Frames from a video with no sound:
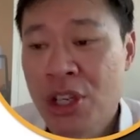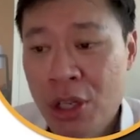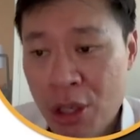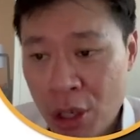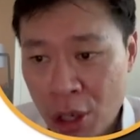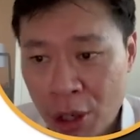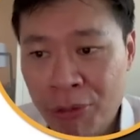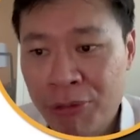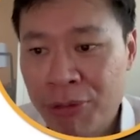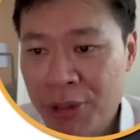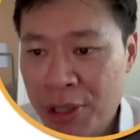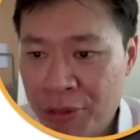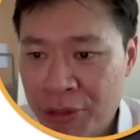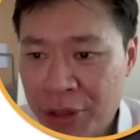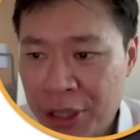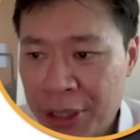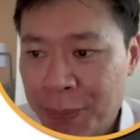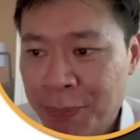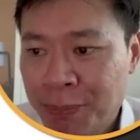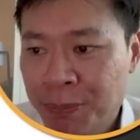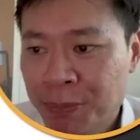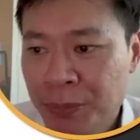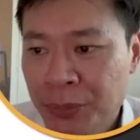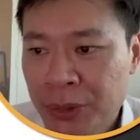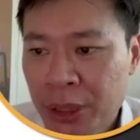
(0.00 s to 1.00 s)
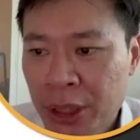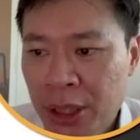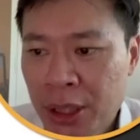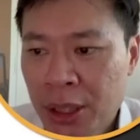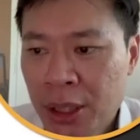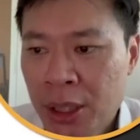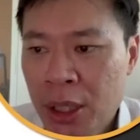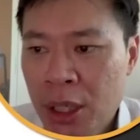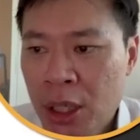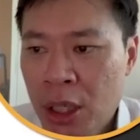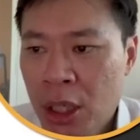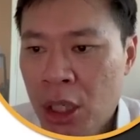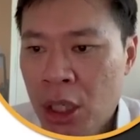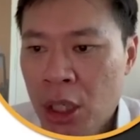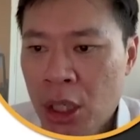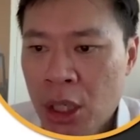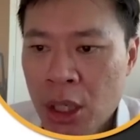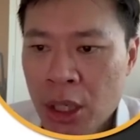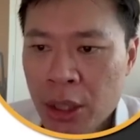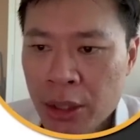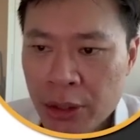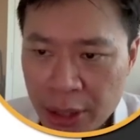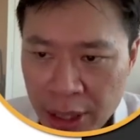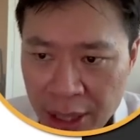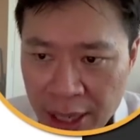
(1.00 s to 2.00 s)
of living.
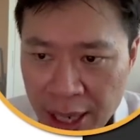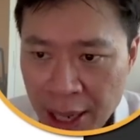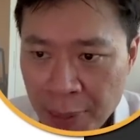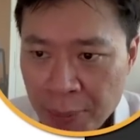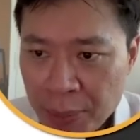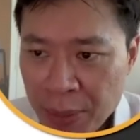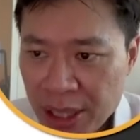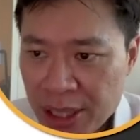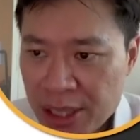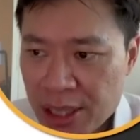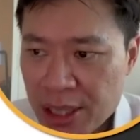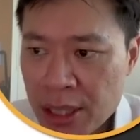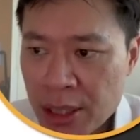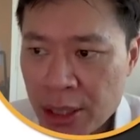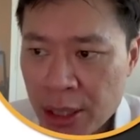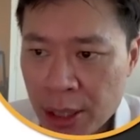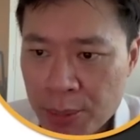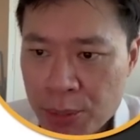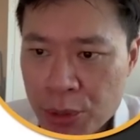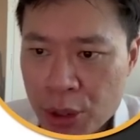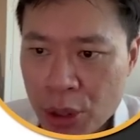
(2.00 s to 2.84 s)
Then up next, in terms